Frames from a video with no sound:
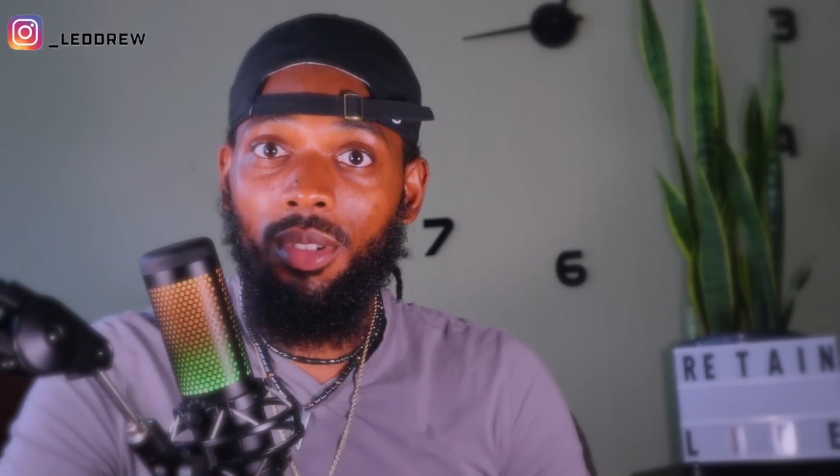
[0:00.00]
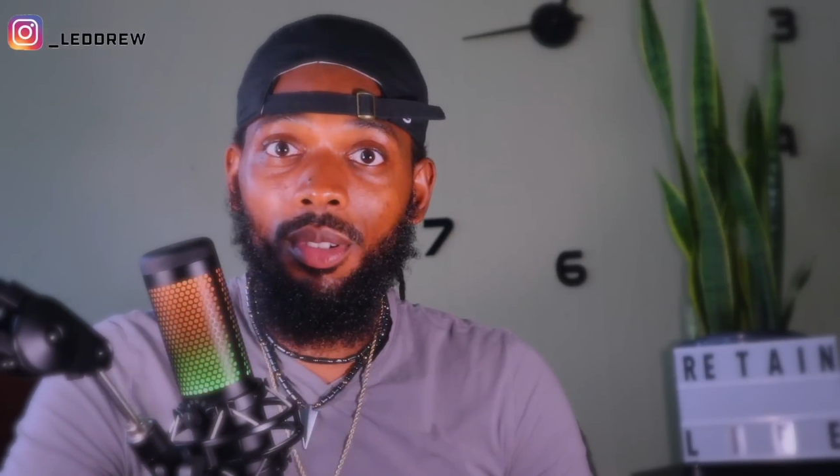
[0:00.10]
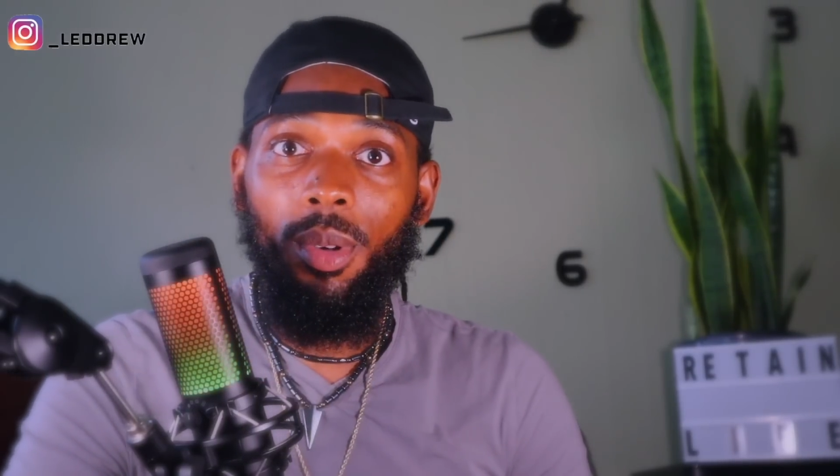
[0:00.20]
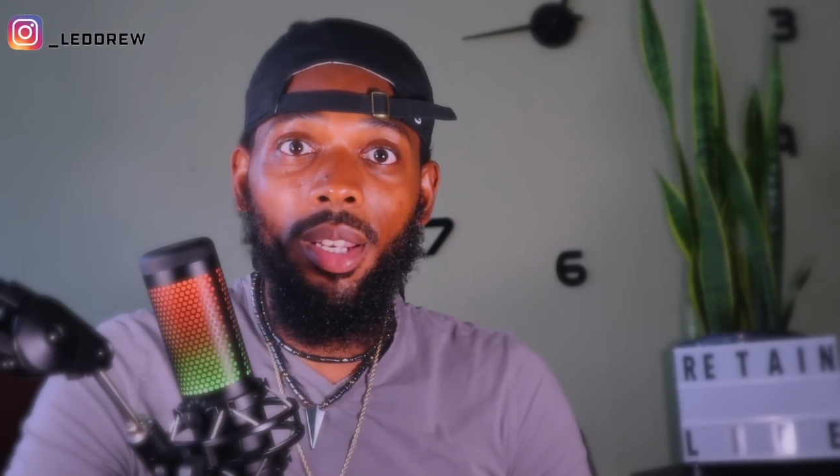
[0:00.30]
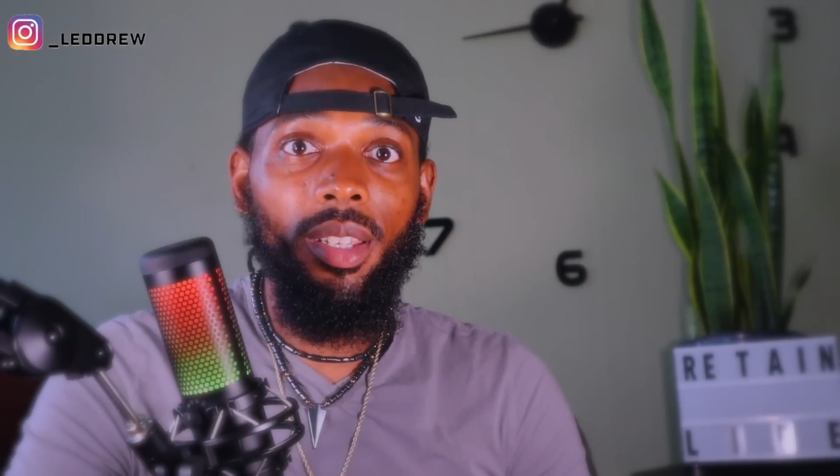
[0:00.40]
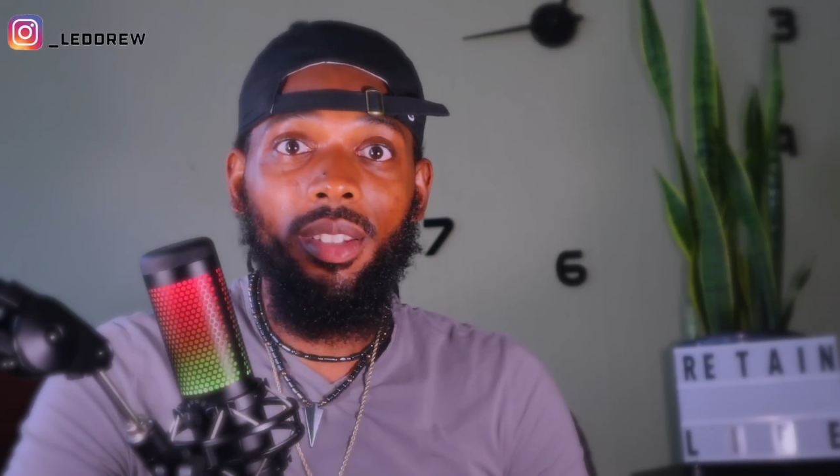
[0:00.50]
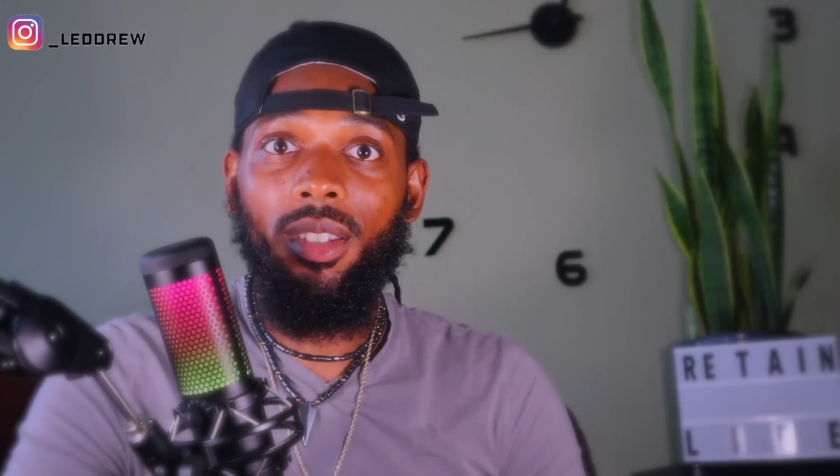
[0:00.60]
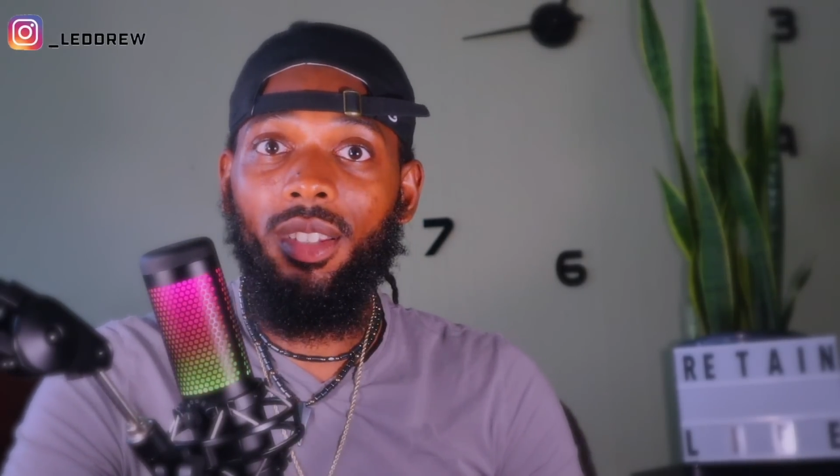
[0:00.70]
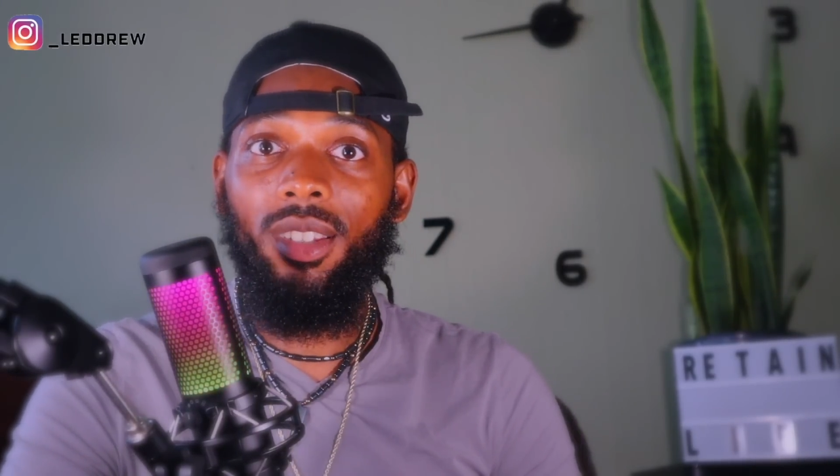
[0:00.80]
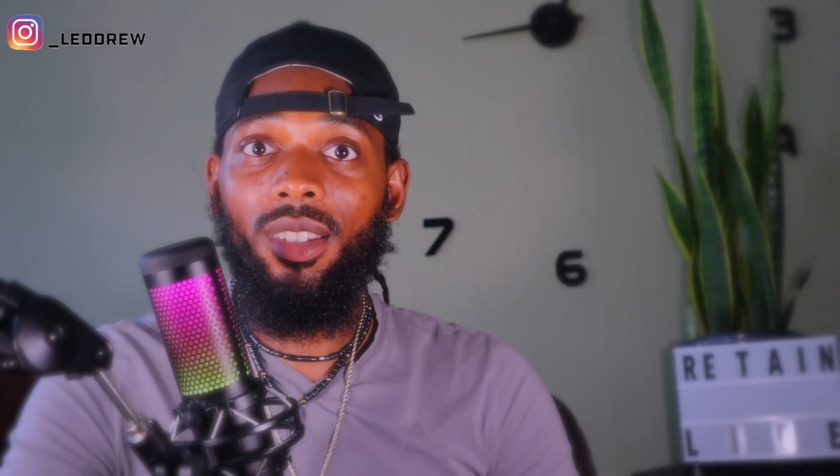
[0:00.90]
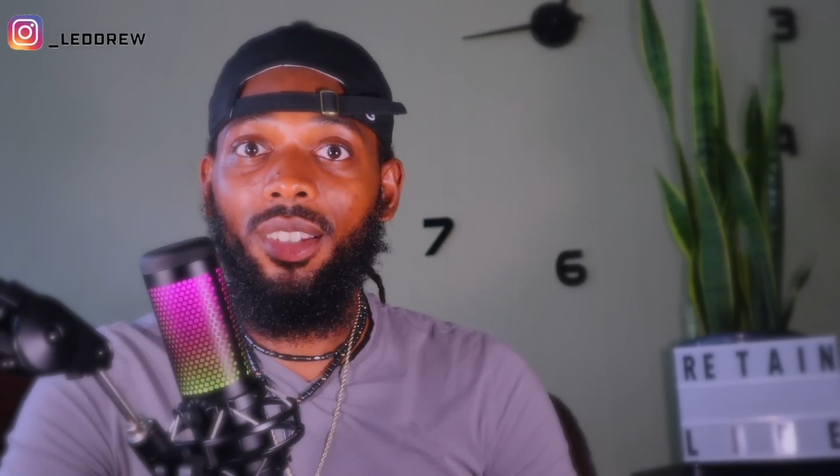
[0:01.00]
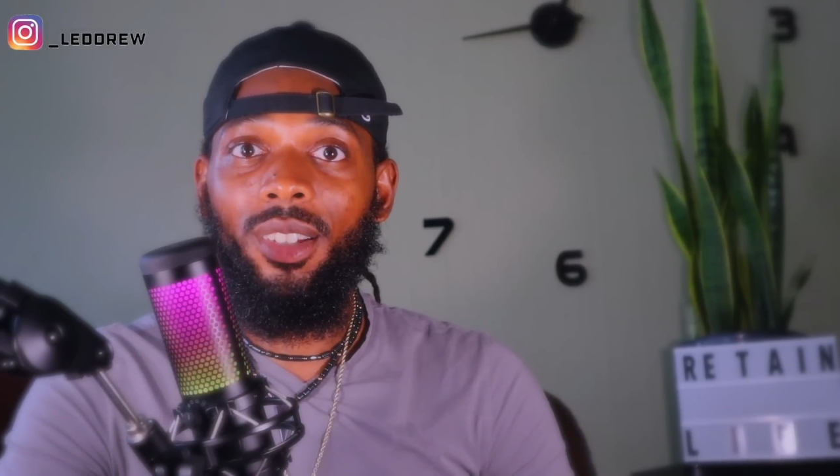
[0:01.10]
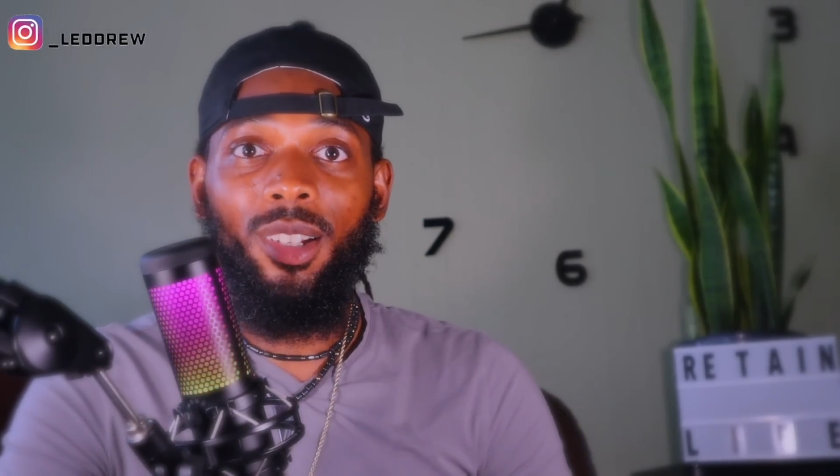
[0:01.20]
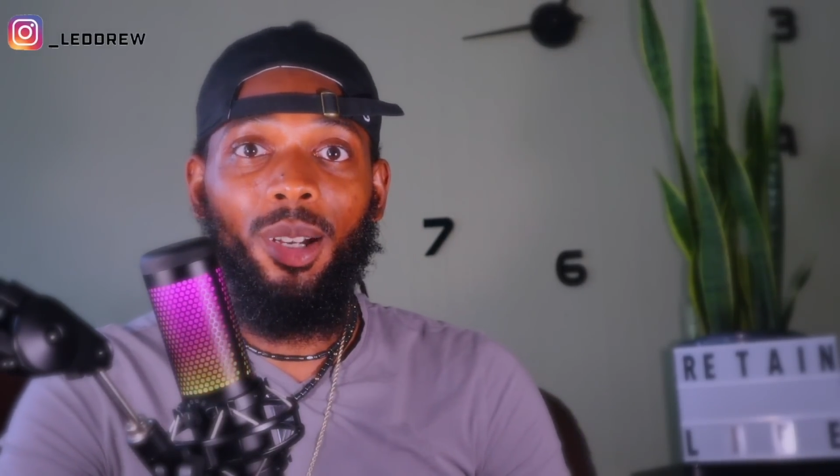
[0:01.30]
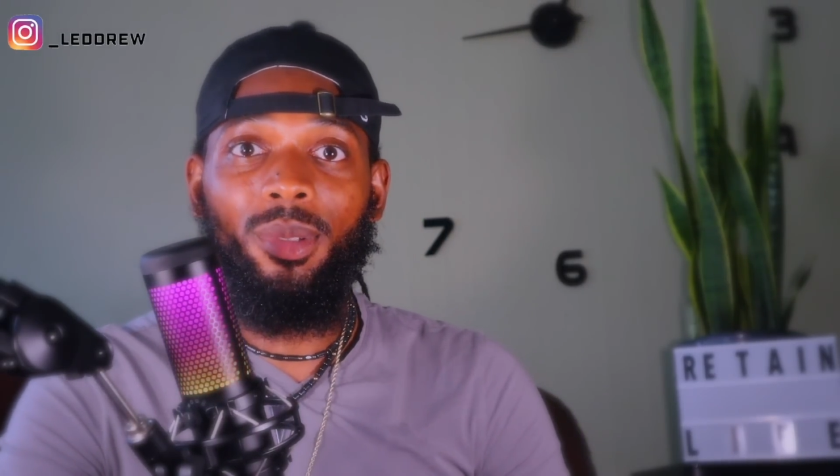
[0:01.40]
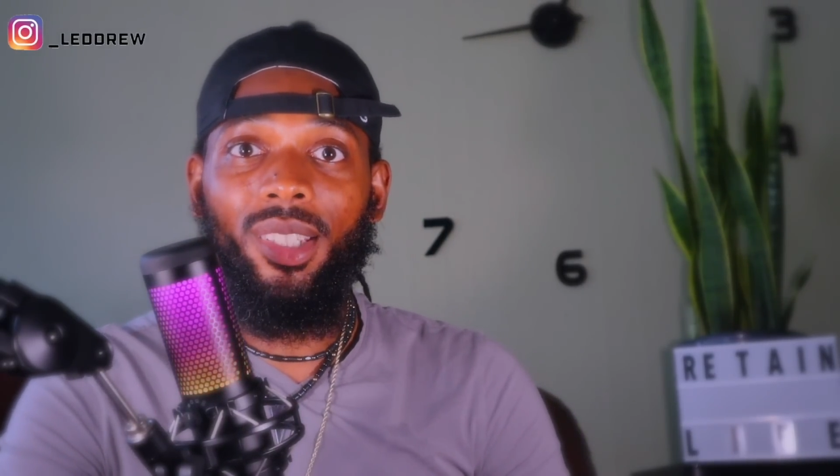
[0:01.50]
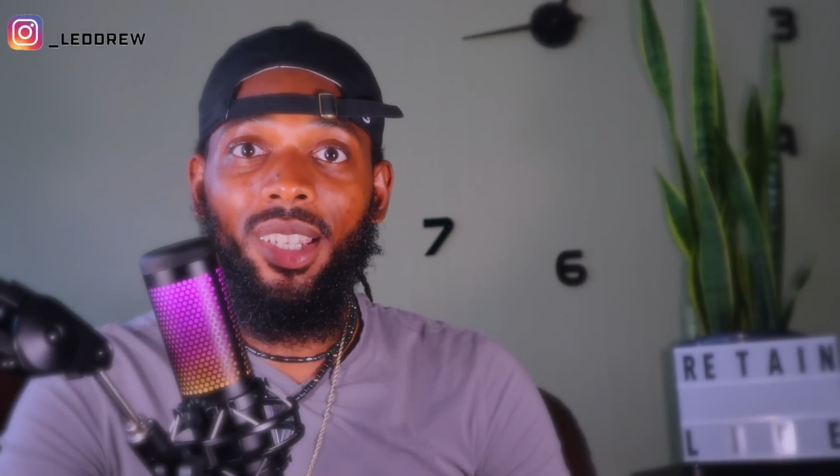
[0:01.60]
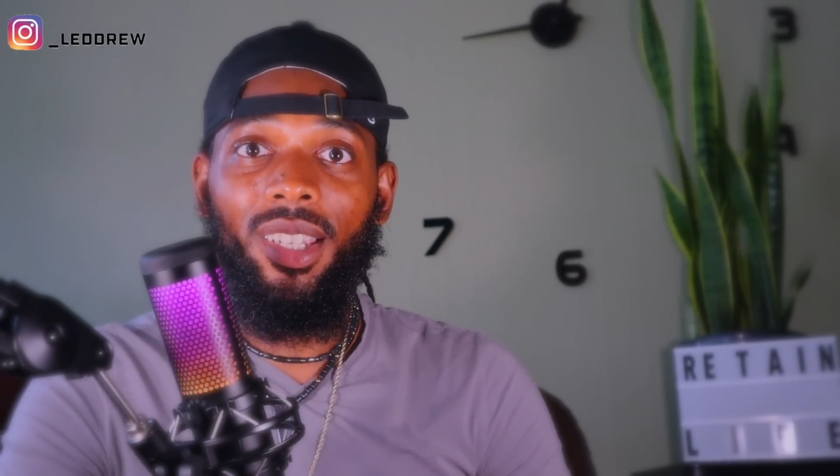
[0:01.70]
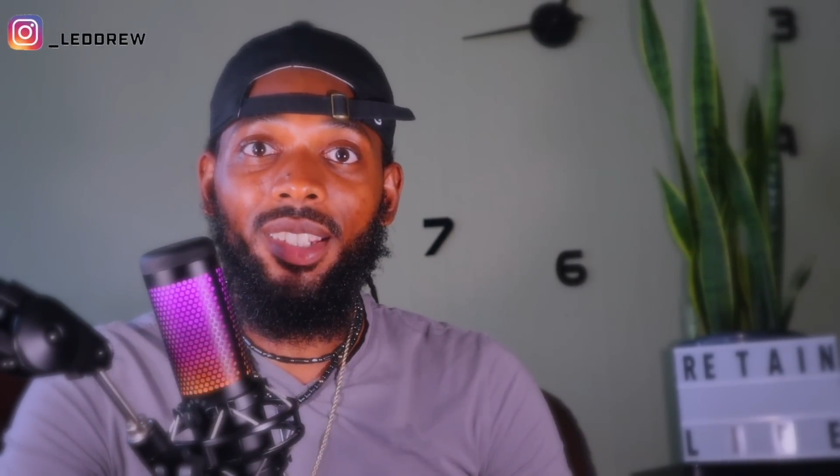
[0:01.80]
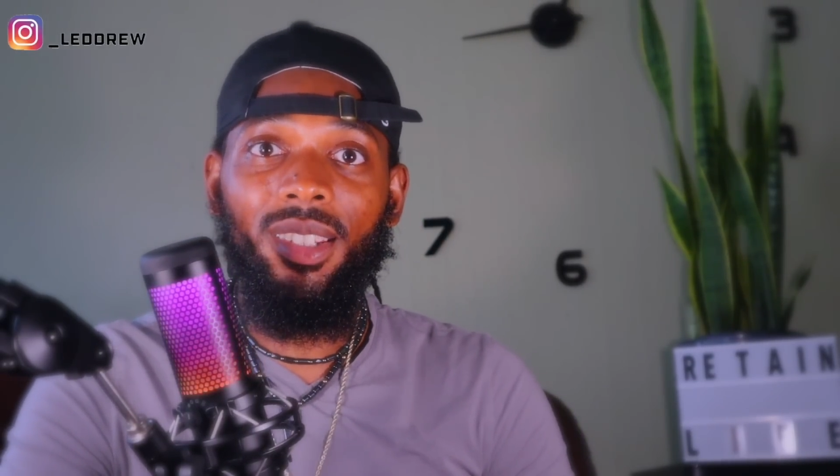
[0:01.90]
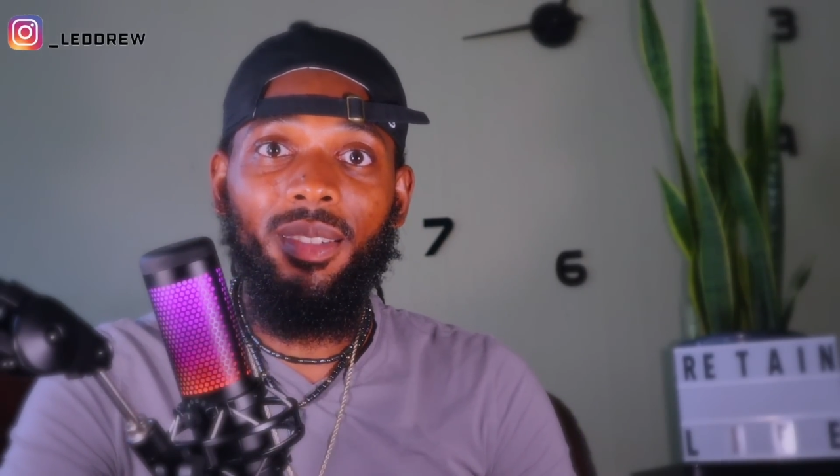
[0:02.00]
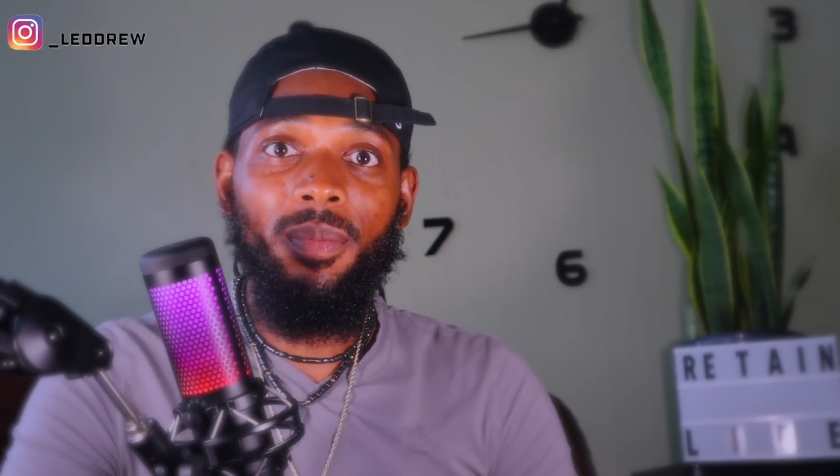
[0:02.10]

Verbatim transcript: with it. You know what I'm saying?